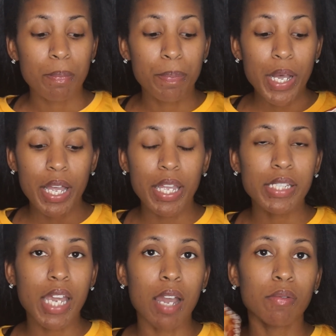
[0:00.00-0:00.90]

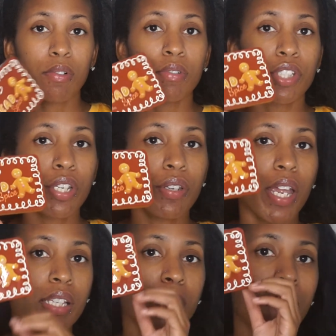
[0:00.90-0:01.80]
But I will show you
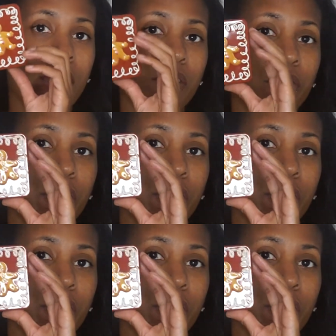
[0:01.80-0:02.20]
guys the palette